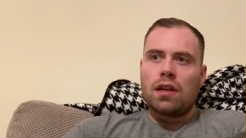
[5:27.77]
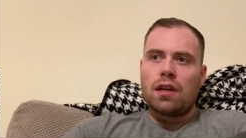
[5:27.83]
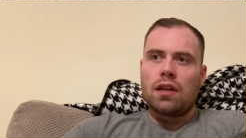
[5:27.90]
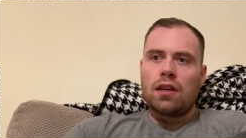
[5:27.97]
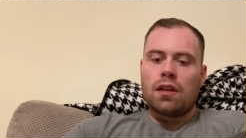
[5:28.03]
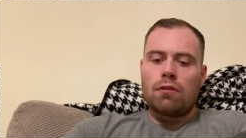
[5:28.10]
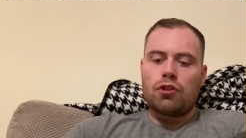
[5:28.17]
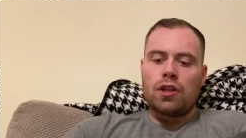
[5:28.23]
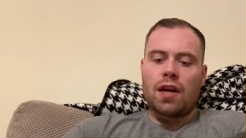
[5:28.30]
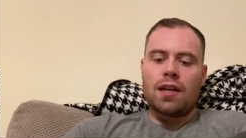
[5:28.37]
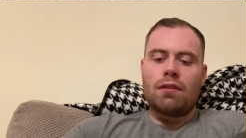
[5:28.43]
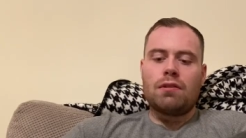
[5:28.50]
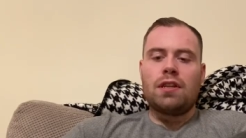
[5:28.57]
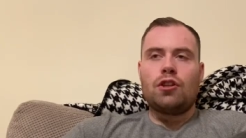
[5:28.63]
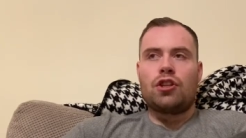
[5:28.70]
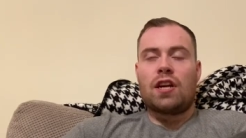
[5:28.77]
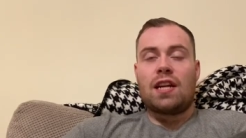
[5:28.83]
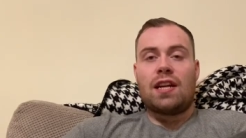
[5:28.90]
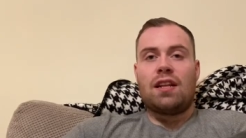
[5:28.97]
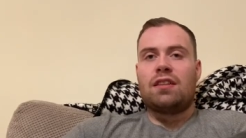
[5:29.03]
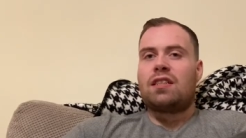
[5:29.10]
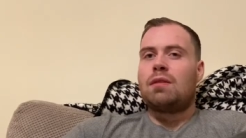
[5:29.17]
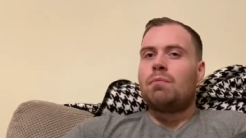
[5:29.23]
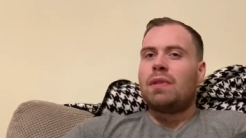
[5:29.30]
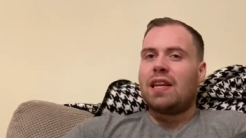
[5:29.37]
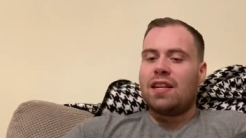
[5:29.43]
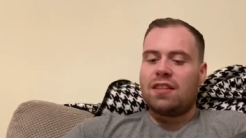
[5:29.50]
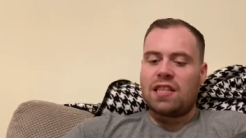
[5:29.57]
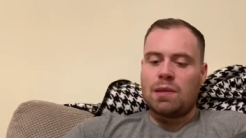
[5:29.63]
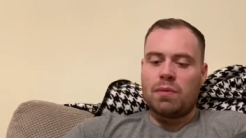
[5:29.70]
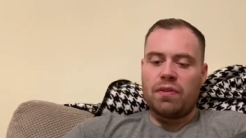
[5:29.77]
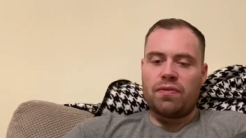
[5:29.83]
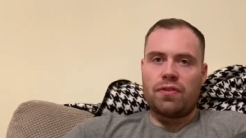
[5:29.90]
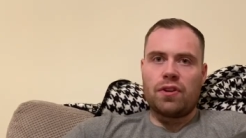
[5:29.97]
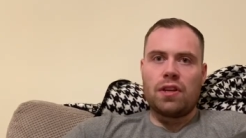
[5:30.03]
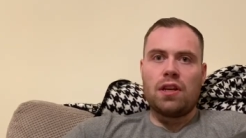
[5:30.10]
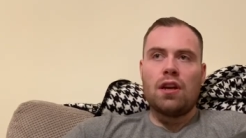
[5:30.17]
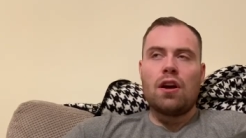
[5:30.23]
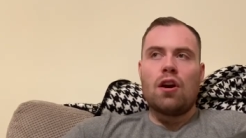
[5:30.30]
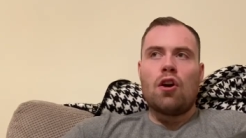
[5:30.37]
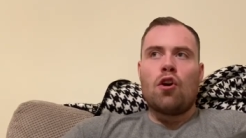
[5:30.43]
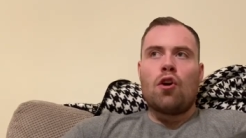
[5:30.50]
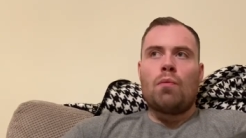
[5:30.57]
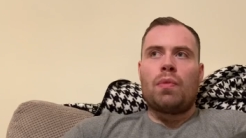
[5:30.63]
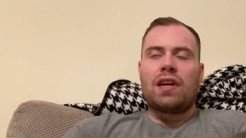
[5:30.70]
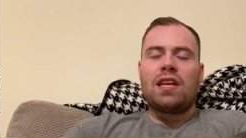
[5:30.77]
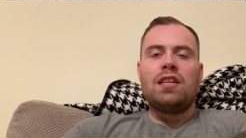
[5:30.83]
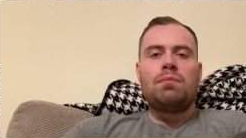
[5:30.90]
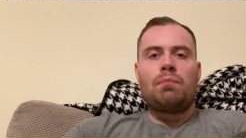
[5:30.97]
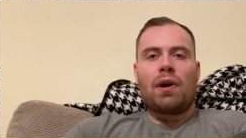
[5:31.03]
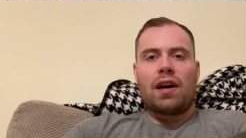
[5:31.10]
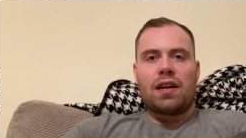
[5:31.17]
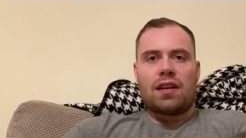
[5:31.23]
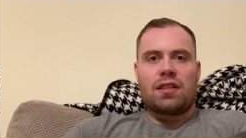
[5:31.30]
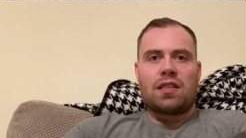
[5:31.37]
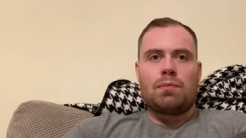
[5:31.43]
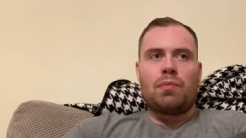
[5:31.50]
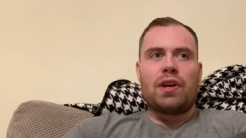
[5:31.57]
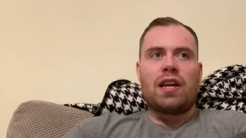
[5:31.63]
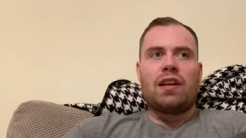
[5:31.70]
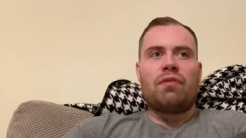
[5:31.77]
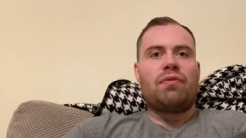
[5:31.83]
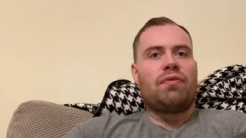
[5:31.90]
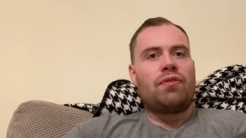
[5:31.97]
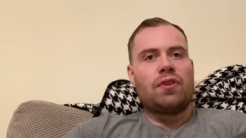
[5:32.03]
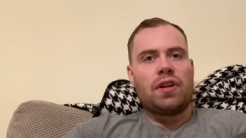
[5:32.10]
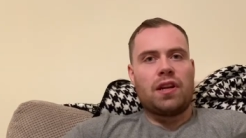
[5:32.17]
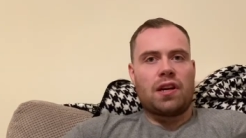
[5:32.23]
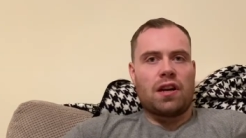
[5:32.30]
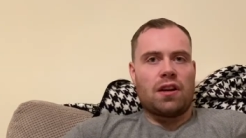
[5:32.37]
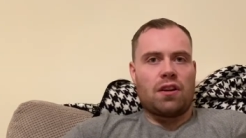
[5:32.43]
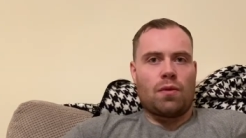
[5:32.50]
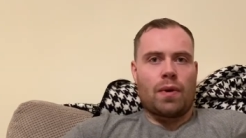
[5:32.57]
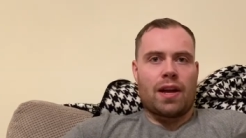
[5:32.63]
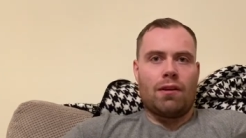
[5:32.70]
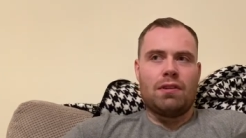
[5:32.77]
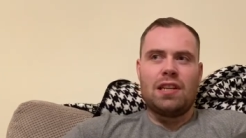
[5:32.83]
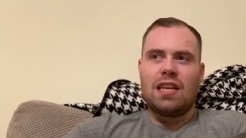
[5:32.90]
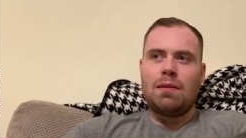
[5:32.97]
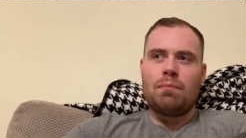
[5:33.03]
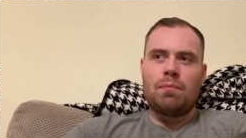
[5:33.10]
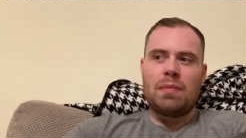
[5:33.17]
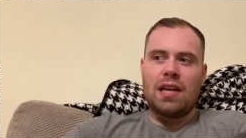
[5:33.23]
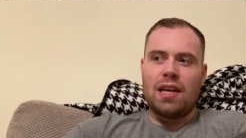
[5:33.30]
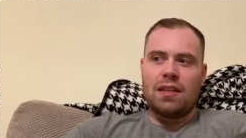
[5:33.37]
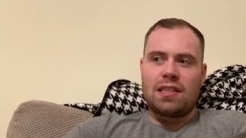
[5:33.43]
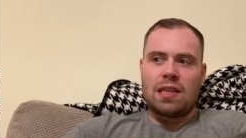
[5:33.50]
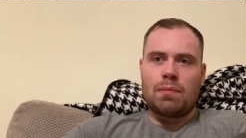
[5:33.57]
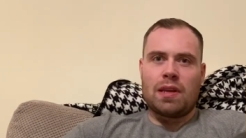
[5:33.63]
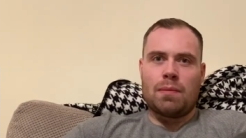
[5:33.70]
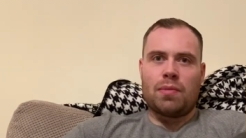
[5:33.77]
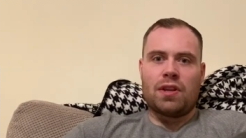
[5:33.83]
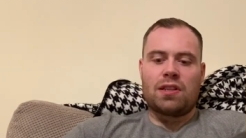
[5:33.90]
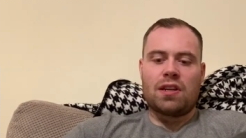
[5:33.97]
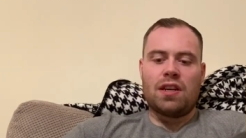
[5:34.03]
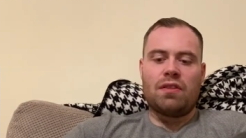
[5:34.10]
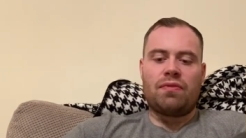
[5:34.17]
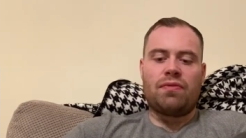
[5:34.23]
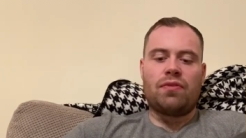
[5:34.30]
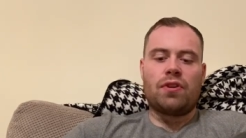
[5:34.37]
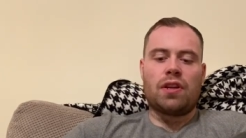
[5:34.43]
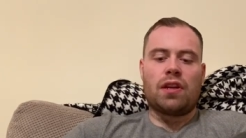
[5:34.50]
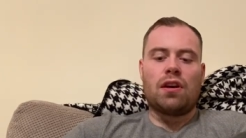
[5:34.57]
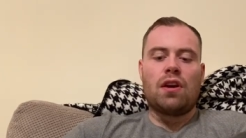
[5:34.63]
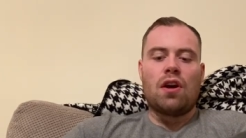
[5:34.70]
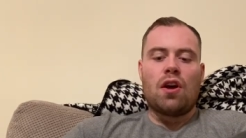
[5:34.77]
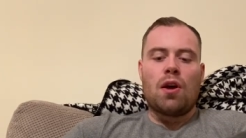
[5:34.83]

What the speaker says: You know, I don't think Johnny Nelson means to be funny, but he's biased, but in a funny kind of way. I don't think he means to be, but it's kind of funny.